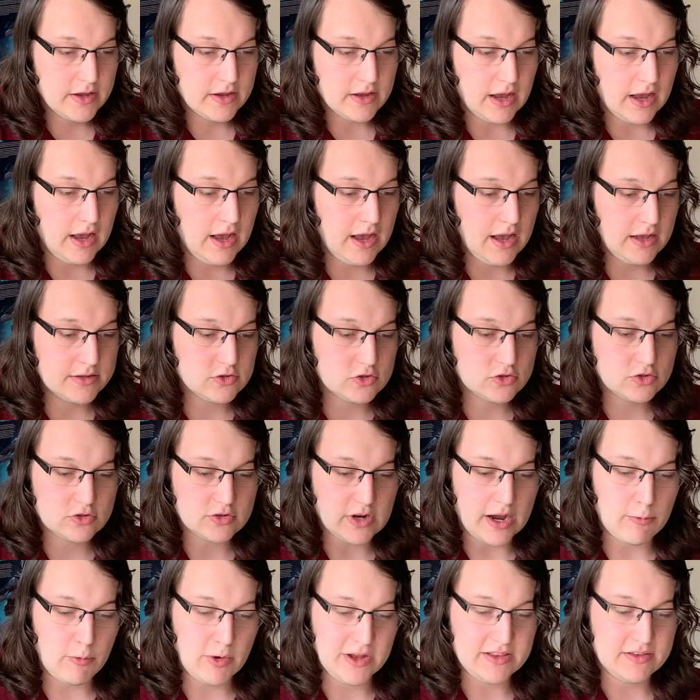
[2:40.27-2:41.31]
I
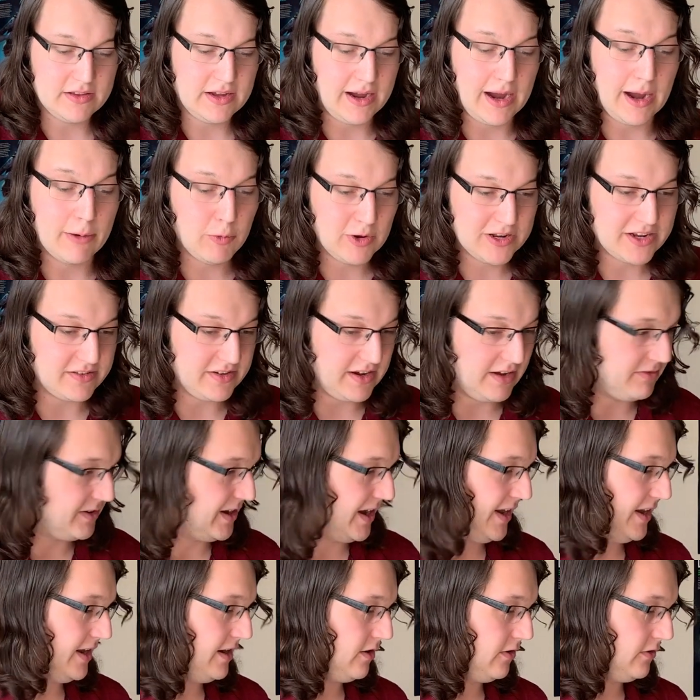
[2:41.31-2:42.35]
want a tough
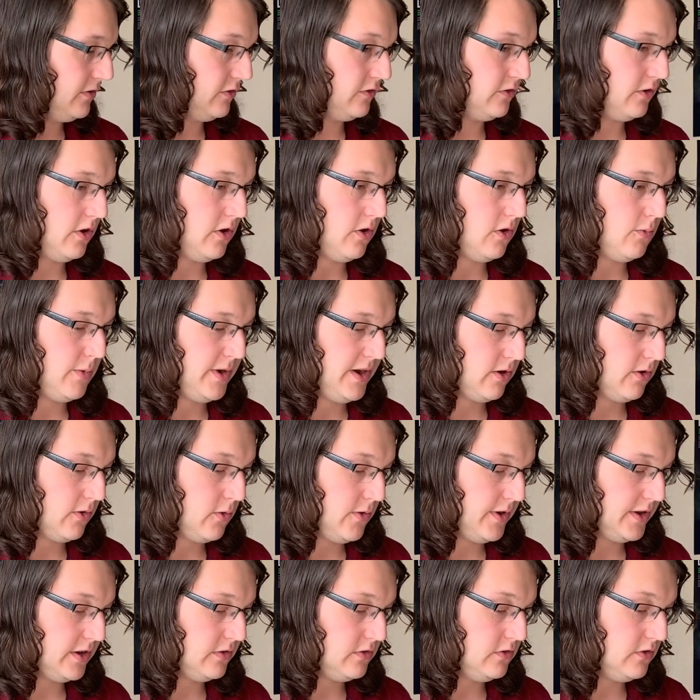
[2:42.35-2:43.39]
guy here, so we are
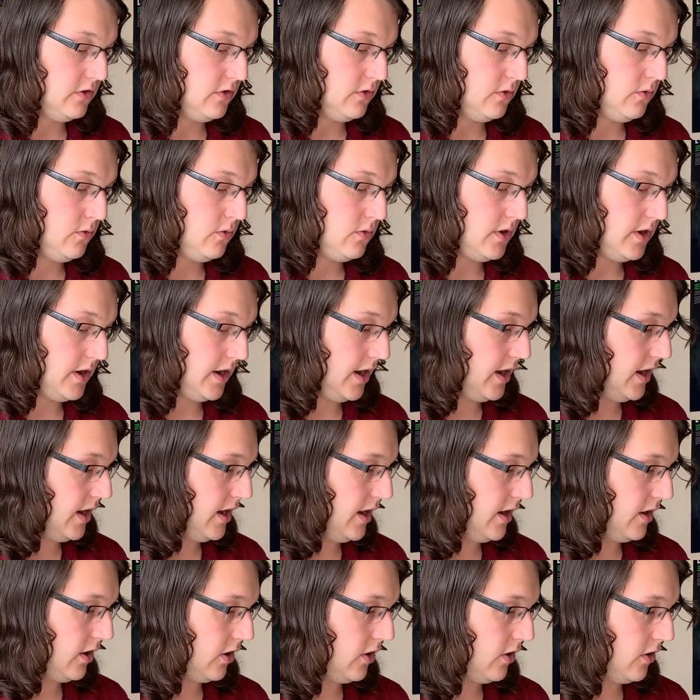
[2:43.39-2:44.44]
going to do
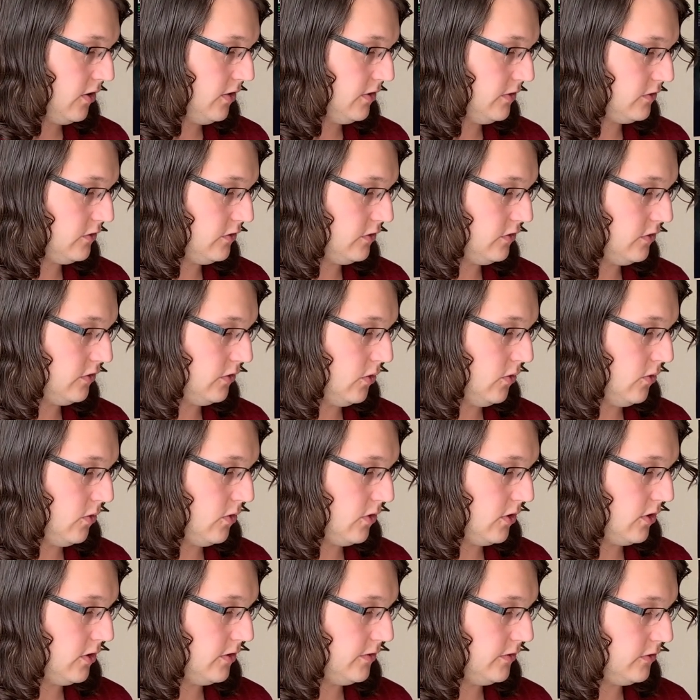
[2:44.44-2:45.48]
Hurt
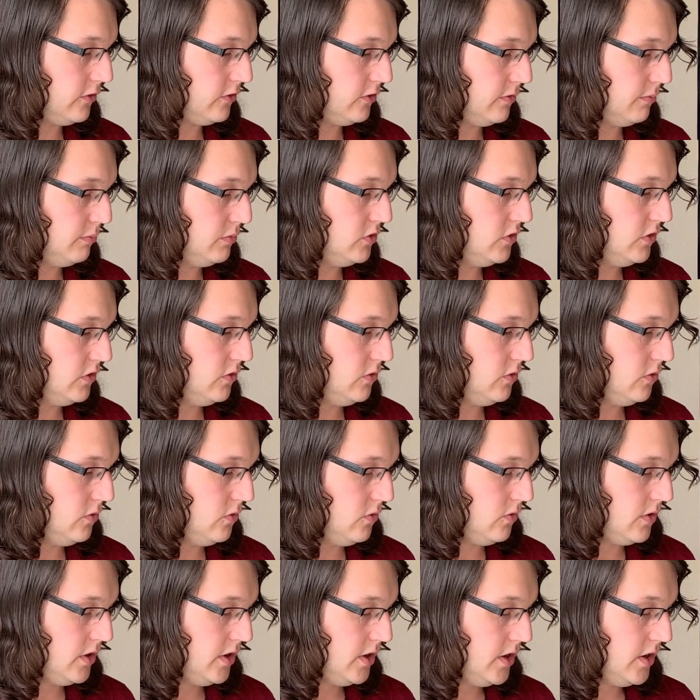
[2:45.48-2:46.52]
or
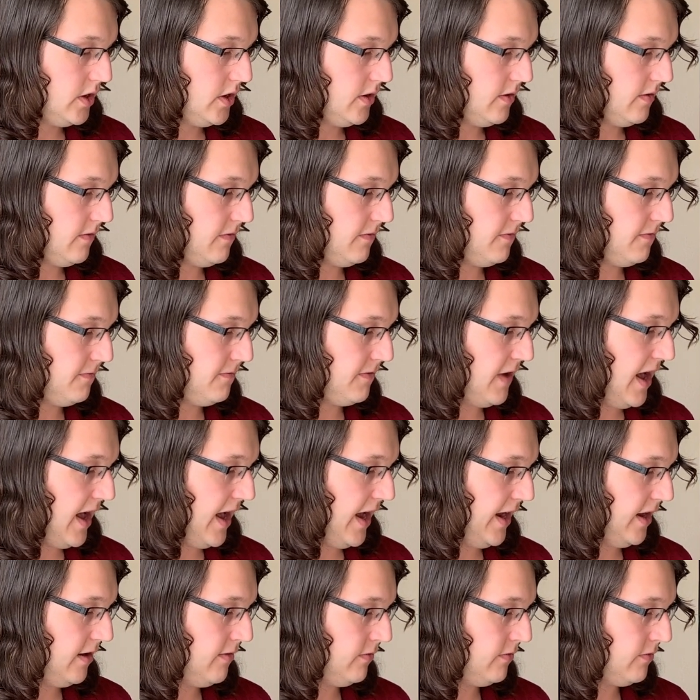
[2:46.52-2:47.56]
Subdue
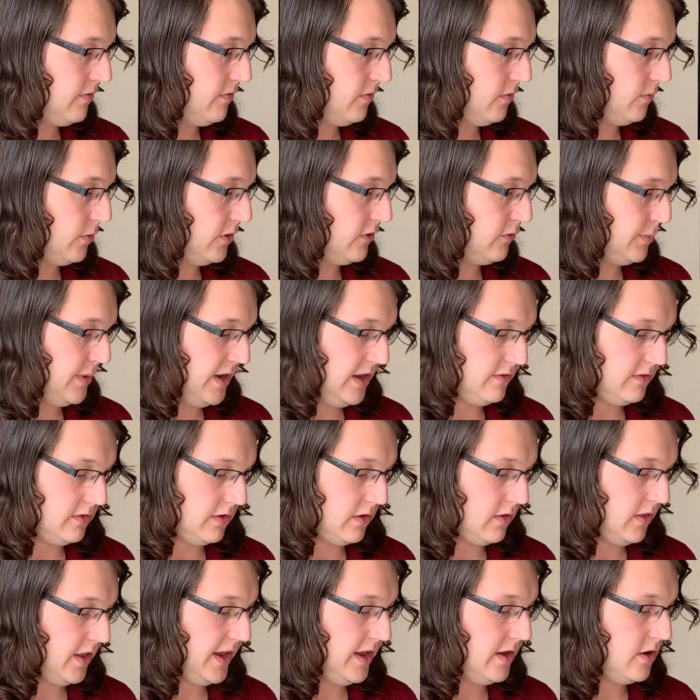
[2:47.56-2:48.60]
5, which means the
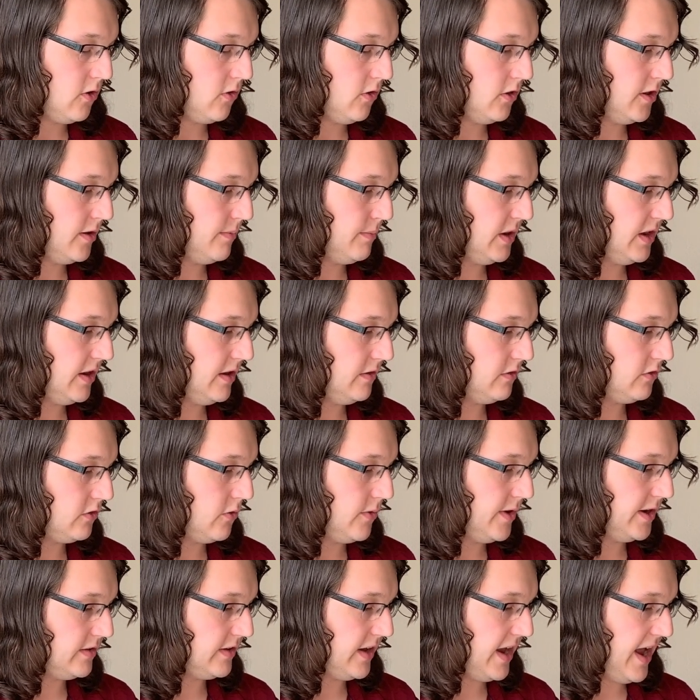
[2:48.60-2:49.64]
Clay Golem is
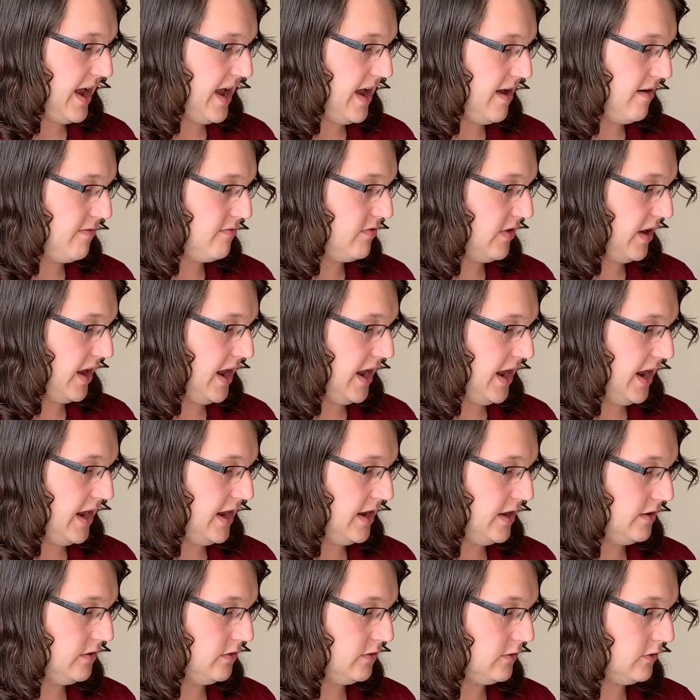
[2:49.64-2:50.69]
going to have
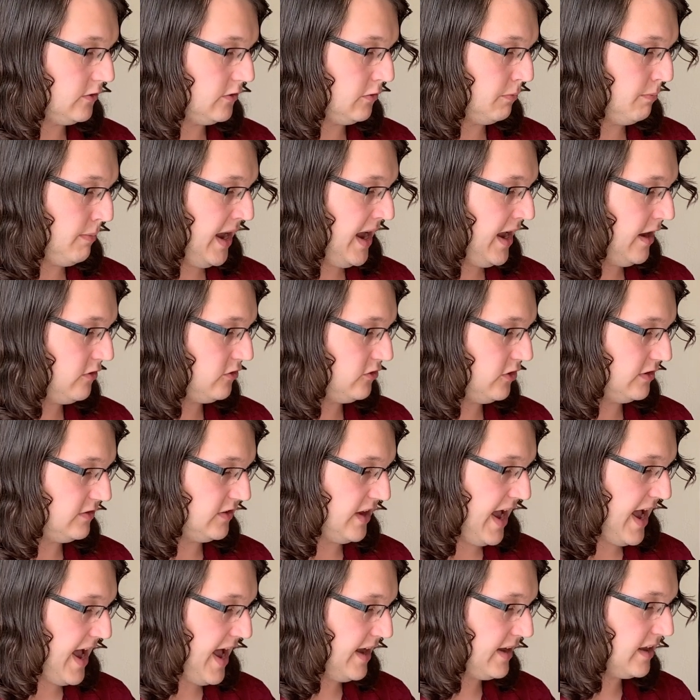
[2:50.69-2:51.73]
a smash
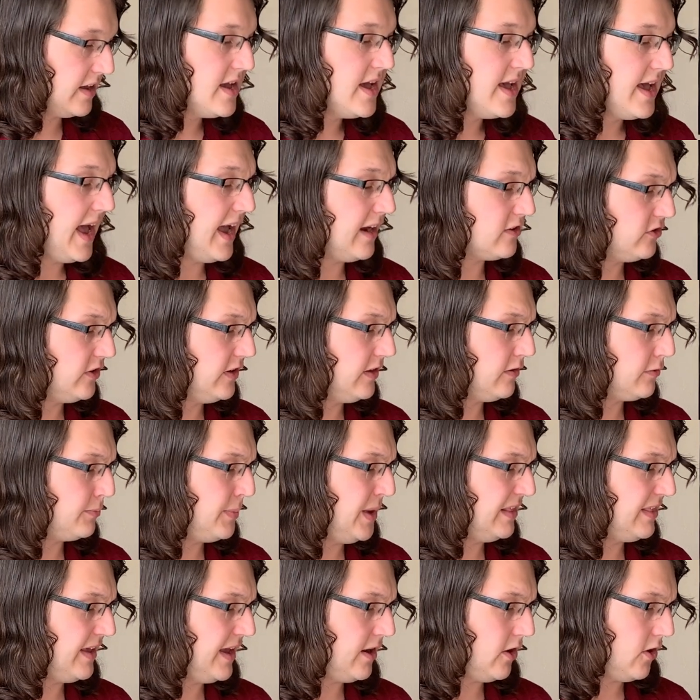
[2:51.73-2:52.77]
attack. Actually, let's
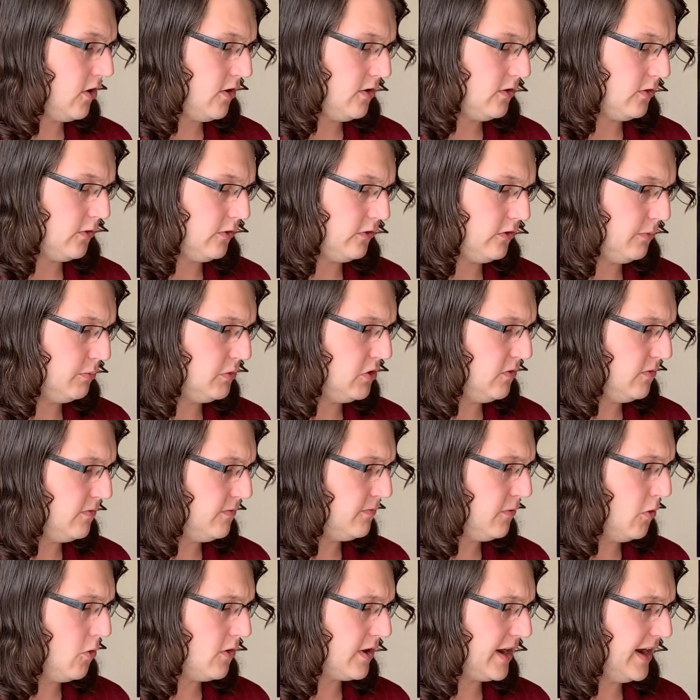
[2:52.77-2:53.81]
make that Hurt or Subdue
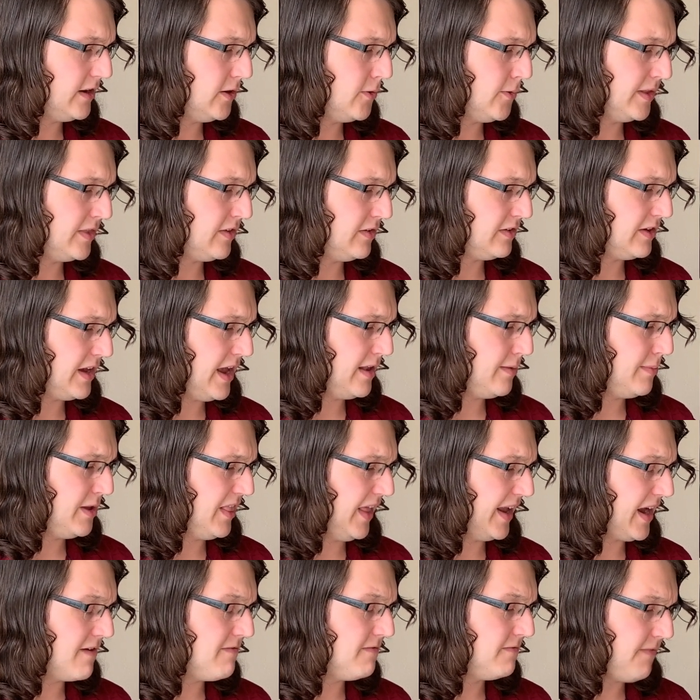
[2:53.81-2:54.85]
4. I don't want this guy to be
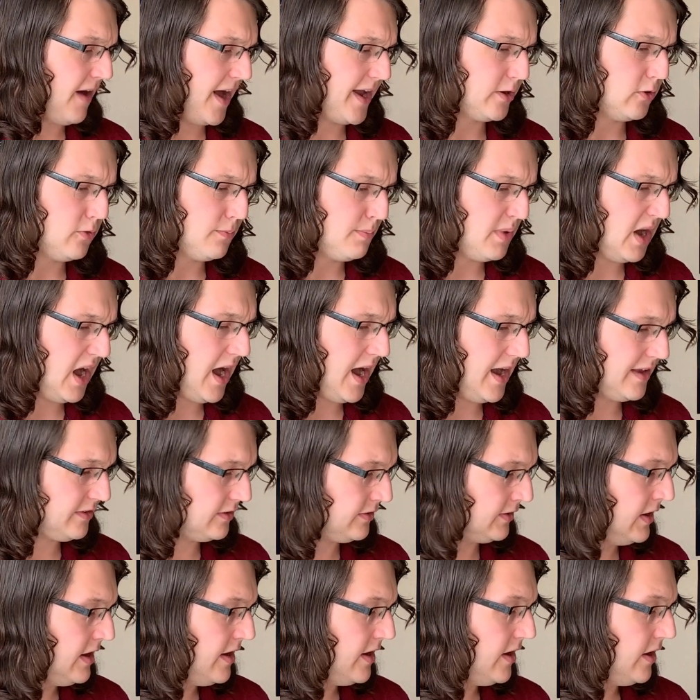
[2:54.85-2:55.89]
like a final boss.
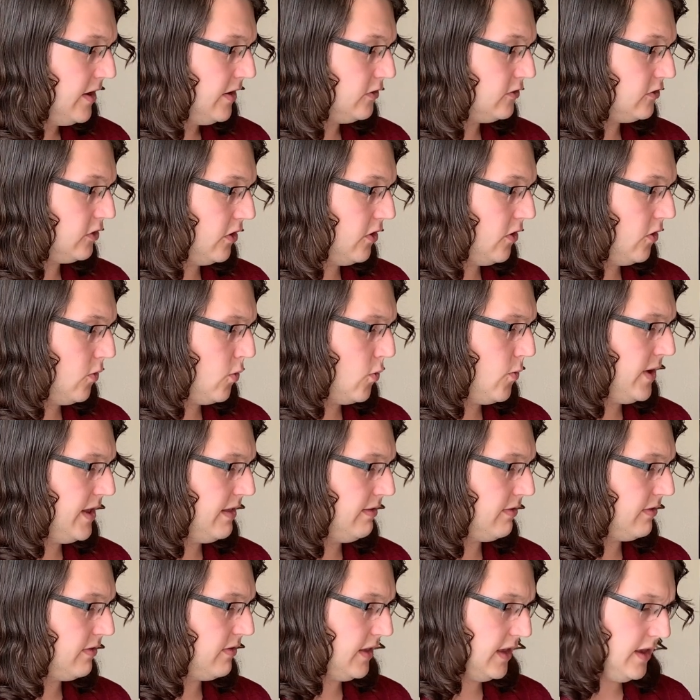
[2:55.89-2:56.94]
So
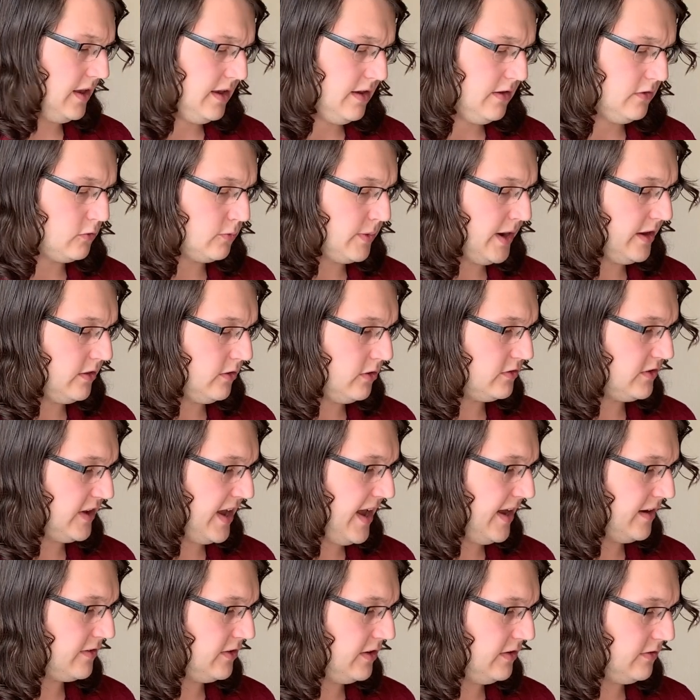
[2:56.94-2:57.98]
with his regular
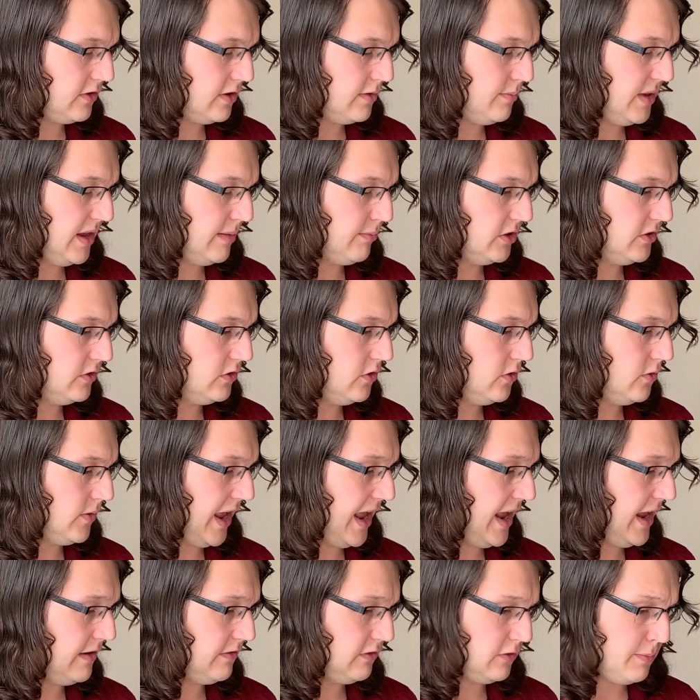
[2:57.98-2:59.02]
attacks, he's going to be able to do
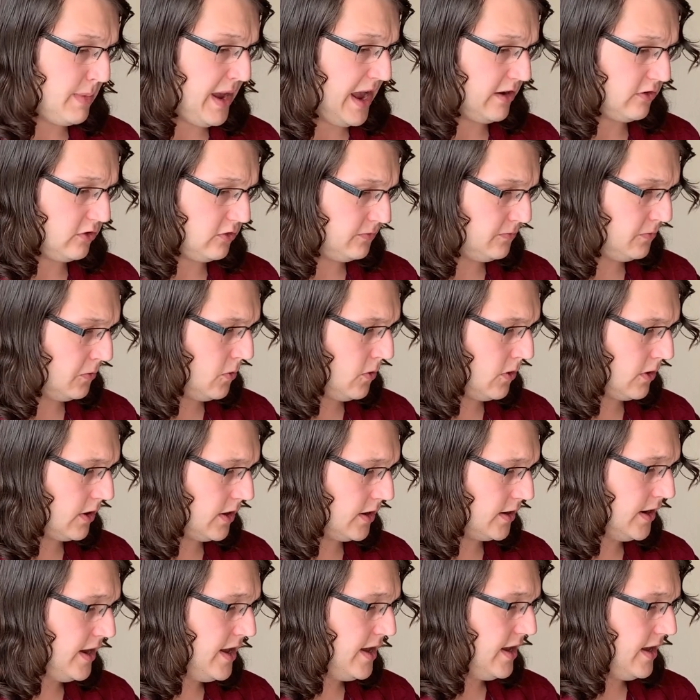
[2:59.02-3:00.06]
a smash
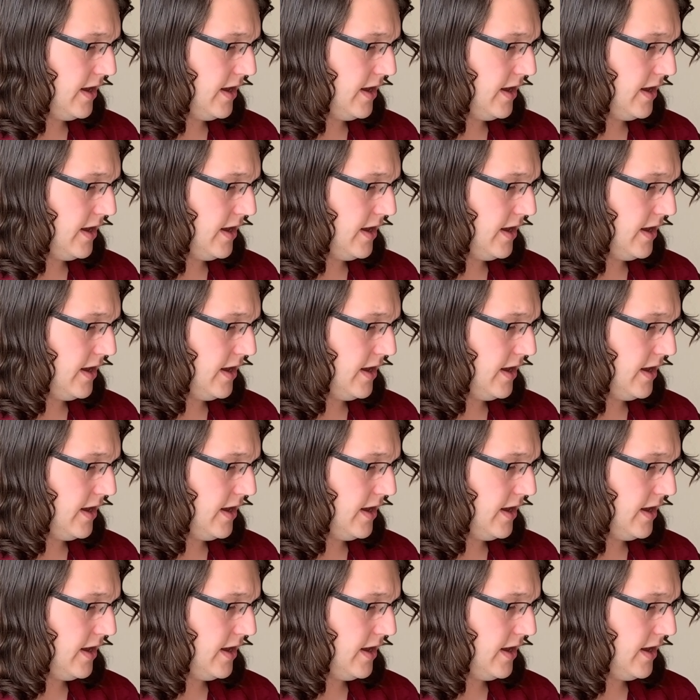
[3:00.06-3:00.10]
4.